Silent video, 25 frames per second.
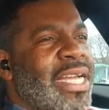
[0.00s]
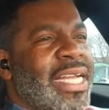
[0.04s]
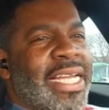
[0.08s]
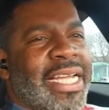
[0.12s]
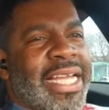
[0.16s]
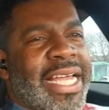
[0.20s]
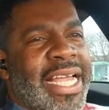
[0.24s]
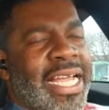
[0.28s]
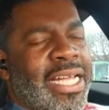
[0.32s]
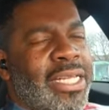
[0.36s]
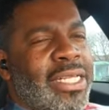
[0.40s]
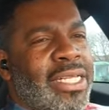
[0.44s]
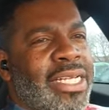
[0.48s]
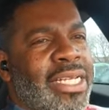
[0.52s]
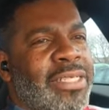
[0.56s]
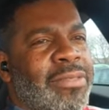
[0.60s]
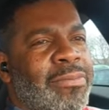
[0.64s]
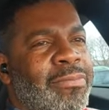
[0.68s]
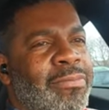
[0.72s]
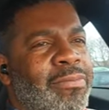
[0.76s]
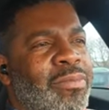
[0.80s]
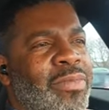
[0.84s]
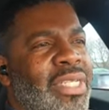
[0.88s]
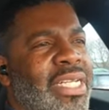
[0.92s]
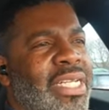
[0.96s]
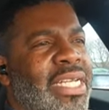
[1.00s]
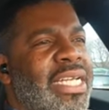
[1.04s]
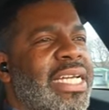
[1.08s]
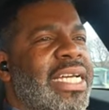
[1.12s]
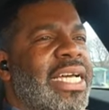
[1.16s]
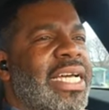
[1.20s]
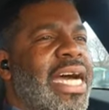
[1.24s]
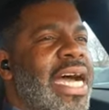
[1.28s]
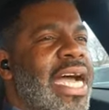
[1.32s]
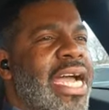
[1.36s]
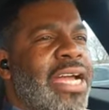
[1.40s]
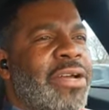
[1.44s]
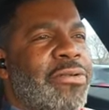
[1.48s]
Caitlin,
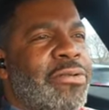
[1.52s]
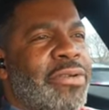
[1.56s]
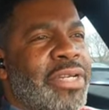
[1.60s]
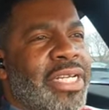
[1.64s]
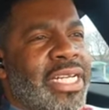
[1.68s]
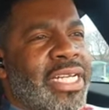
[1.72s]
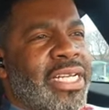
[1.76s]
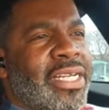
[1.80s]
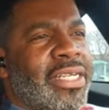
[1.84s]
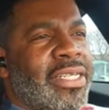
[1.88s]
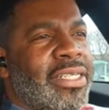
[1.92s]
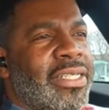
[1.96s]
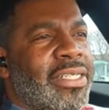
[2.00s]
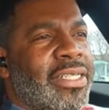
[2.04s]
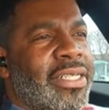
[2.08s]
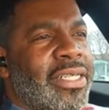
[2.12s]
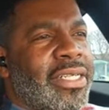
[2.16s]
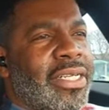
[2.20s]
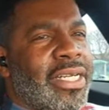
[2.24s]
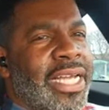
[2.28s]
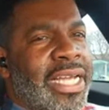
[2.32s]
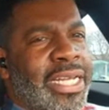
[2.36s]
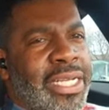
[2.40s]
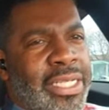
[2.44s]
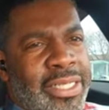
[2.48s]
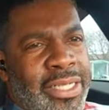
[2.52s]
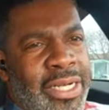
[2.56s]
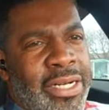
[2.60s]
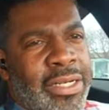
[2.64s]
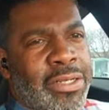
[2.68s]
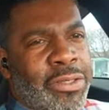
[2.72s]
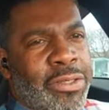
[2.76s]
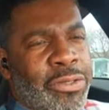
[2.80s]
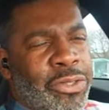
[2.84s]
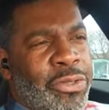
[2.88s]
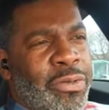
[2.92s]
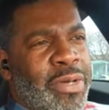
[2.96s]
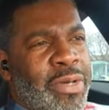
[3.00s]
Kyrie in his
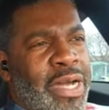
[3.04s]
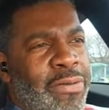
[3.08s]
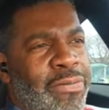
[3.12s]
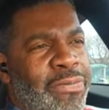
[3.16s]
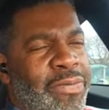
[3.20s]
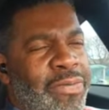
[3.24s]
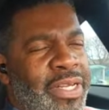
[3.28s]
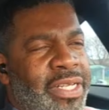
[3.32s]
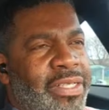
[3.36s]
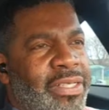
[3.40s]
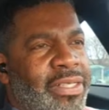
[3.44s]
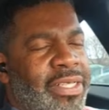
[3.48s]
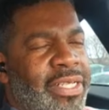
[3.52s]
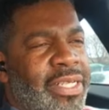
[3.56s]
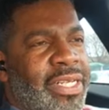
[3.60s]
Uncle Drew outfit,